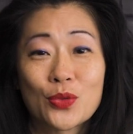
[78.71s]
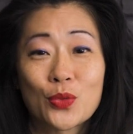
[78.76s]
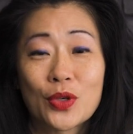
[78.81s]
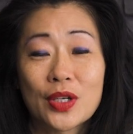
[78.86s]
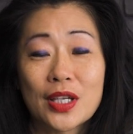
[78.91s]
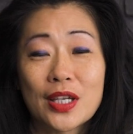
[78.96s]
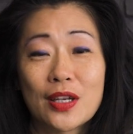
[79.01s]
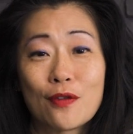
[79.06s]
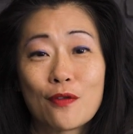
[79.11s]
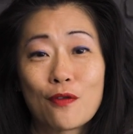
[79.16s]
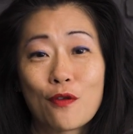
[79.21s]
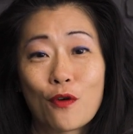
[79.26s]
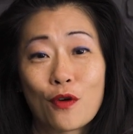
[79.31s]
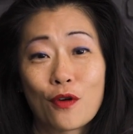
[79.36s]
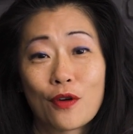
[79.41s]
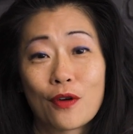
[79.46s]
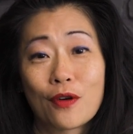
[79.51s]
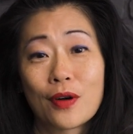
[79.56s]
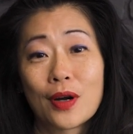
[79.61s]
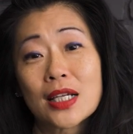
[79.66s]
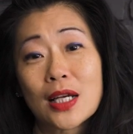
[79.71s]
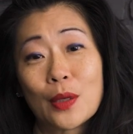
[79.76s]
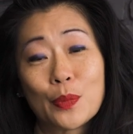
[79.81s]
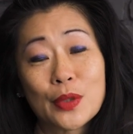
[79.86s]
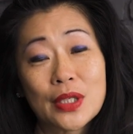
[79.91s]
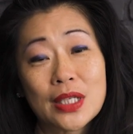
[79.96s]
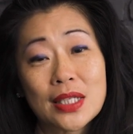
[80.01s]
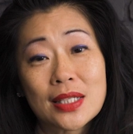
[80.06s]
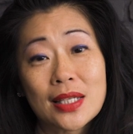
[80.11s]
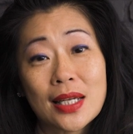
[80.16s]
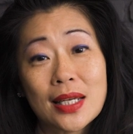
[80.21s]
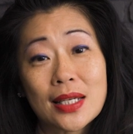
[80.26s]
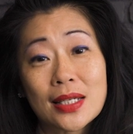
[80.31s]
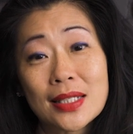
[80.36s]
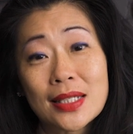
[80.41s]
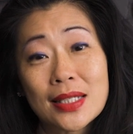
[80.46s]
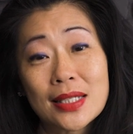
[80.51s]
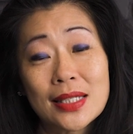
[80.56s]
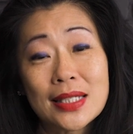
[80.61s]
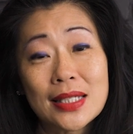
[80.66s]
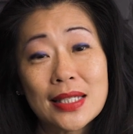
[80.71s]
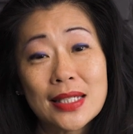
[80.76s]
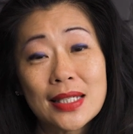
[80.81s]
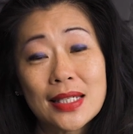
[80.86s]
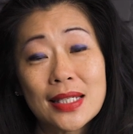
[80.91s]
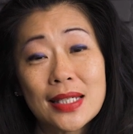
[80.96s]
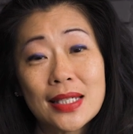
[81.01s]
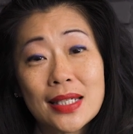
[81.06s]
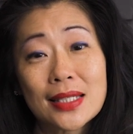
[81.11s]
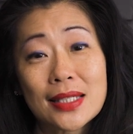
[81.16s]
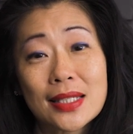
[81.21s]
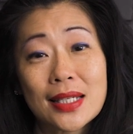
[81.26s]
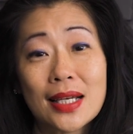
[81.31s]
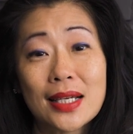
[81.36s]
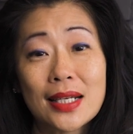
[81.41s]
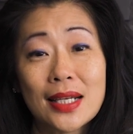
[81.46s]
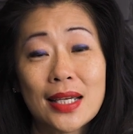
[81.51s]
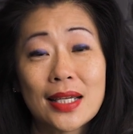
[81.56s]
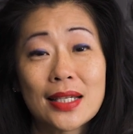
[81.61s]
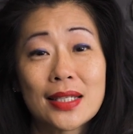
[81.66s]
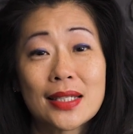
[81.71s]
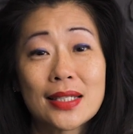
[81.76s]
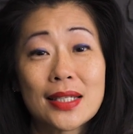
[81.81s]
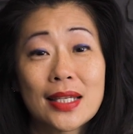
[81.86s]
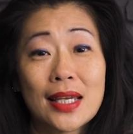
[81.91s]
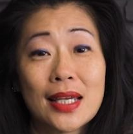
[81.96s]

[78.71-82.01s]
working for companies like Disney, Skydance,